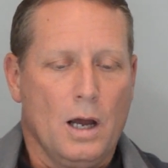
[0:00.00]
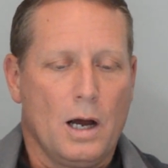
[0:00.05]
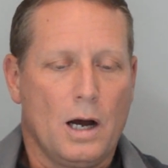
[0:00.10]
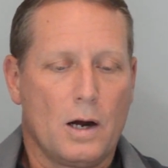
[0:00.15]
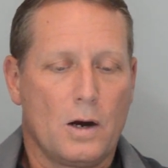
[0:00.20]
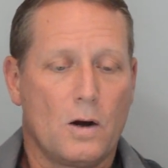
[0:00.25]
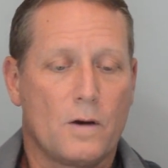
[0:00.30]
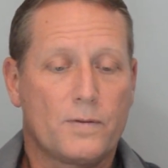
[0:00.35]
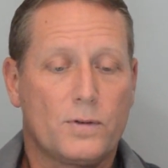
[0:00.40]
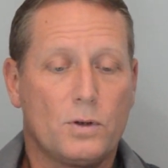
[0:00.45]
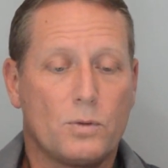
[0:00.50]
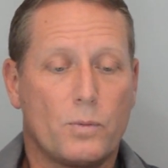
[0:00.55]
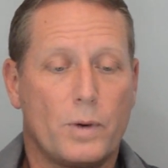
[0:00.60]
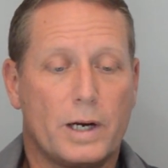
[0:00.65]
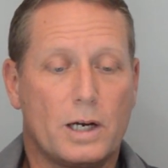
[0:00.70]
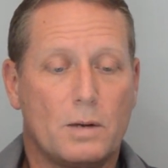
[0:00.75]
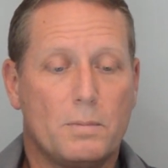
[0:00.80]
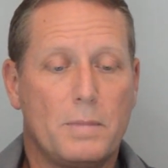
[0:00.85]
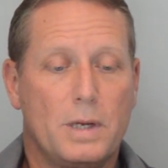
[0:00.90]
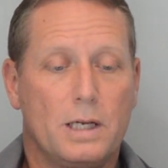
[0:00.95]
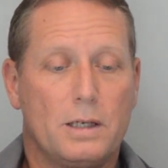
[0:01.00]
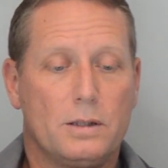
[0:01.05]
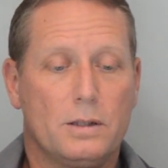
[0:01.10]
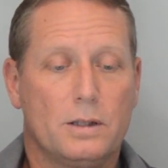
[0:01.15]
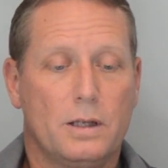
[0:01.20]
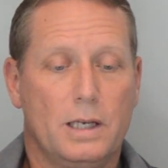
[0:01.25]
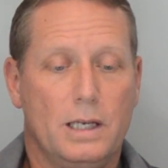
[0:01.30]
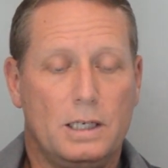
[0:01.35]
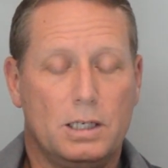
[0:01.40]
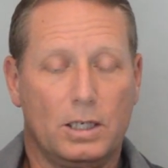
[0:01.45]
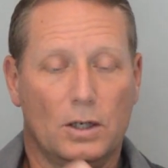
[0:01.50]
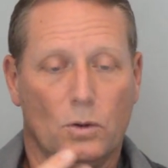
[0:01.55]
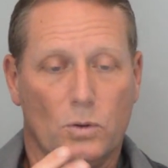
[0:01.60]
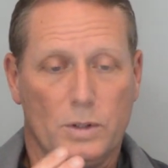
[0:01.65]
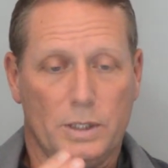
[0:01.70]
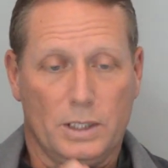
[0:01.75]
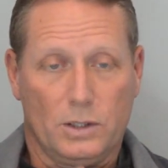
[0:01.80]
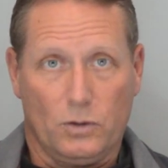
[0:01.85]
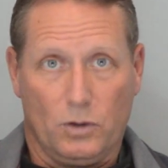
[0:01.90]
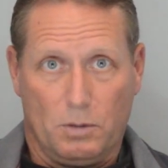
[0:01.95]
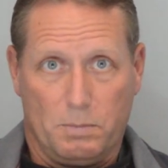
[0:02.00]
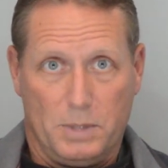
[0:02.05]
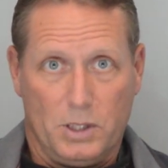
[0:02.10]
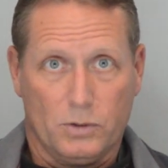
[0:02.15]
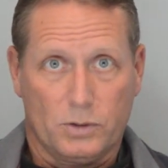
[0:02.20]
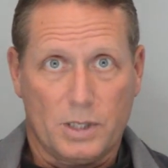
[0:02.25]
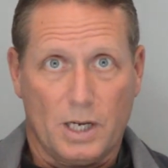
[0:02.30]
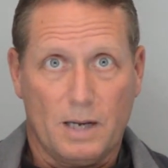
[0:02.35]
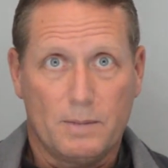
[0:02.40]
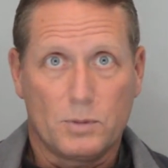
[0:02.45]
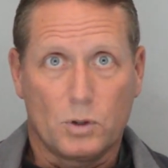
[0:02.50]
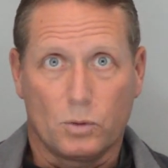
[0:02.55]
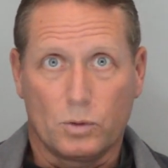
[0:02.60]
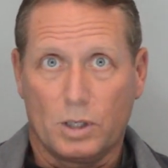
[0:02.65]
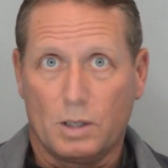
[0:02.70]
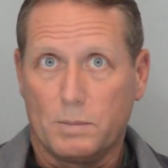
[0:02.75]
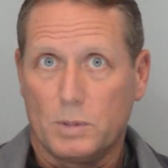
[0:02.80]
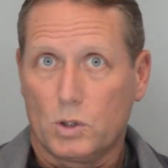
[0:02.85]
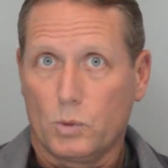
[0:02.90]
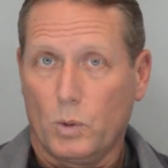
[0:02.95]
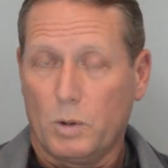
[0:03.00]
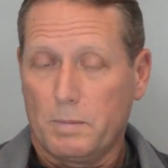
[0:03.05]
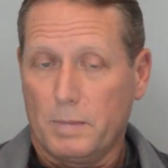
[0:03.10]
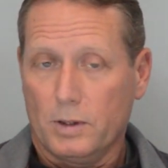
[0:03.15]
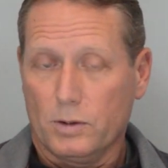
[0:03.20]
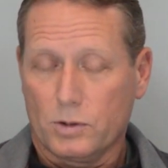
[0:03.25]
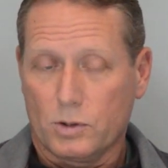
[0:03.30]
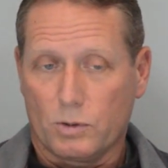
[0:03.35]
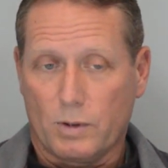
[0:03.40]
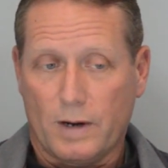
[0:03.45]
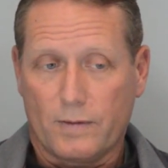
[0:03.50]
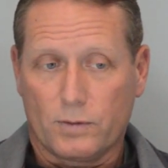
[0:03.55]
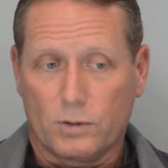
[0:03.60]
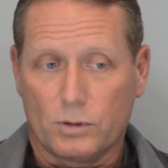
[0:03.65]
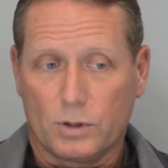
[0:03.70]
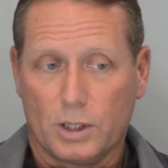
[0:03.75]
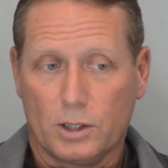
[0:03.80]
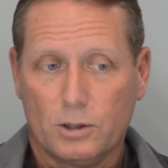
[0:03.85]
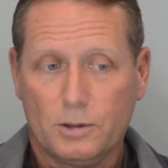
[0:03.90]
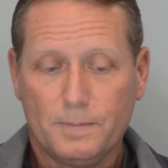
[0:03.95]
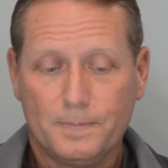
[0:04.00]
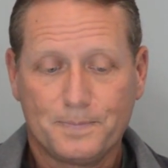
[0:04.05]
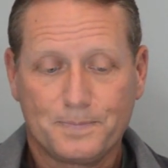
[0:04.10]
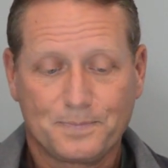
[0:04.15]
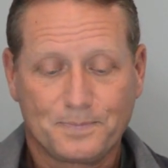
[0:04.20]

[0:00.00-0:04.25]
I often recommend eating only during mealtime. Don't eat between meals or after dinner.